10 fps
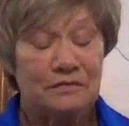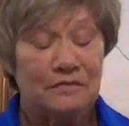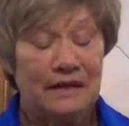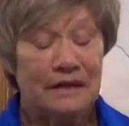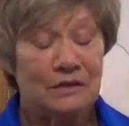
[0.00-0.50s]

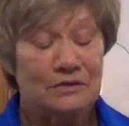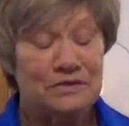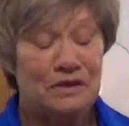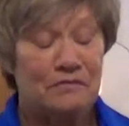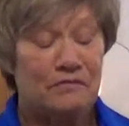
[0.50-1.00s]

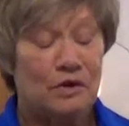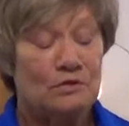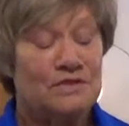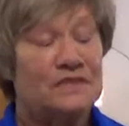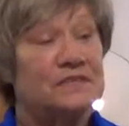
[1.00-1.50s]
veils of
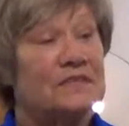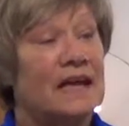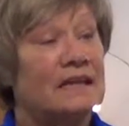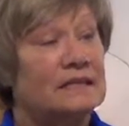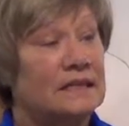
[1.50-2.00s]
roses
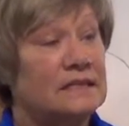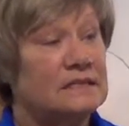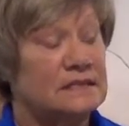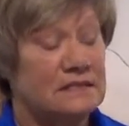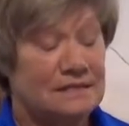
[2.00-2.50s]
and
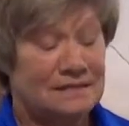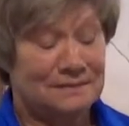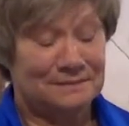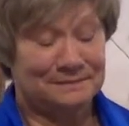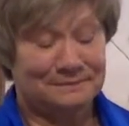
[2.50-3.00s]
daisies,